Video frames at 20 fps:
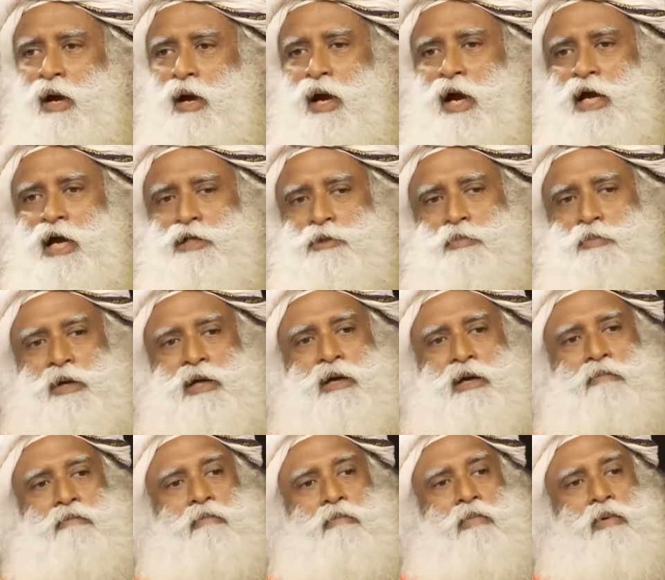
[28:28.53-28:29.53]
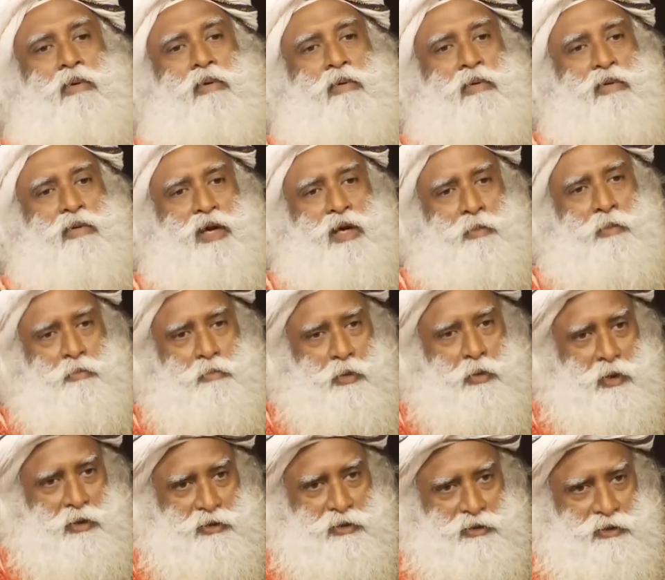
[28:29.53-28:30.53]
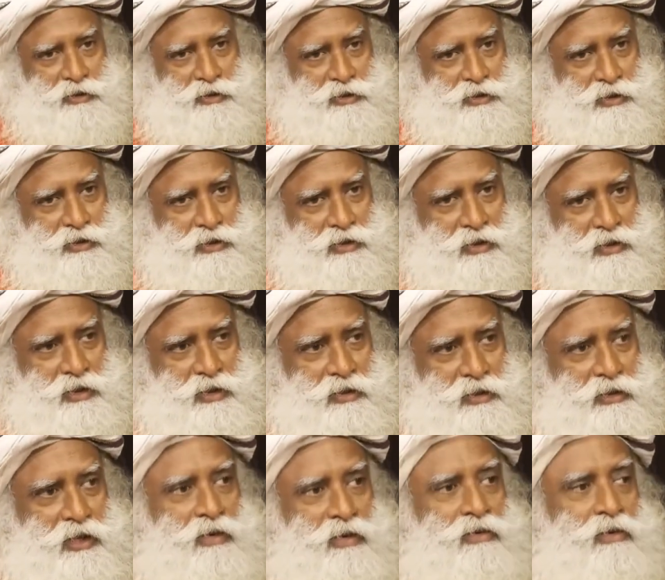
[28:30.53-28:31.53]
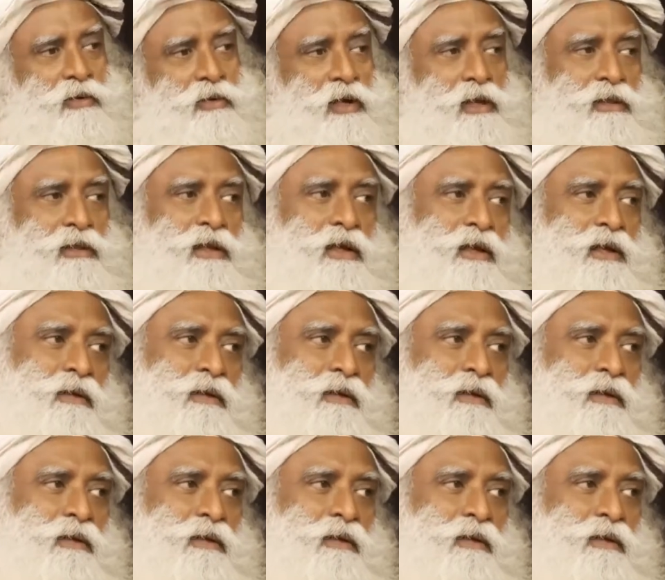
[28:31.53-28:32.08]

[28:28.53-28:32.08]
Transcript: has become more important than the real thing.